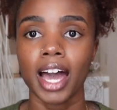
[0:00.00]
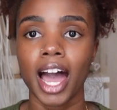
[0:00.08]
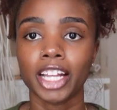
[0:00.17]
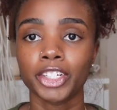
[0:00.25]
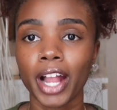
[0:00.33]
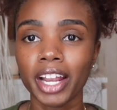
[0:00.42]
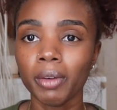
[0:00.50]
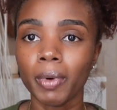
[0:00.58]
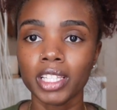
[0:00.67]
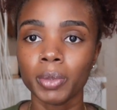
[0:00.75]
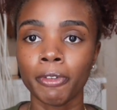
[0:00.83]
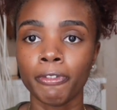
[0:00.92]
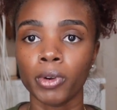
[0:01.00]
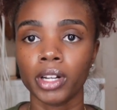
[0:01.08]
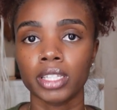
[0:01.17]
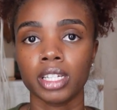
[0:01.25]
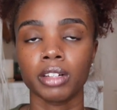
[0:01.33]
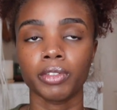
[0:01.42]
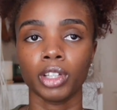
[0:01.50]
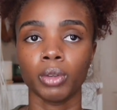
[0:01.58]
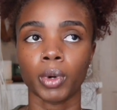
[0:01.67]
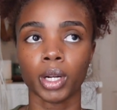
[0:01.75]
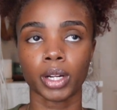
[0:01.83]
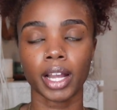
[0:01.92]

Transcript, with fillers: I tried it once before and it didn't really work.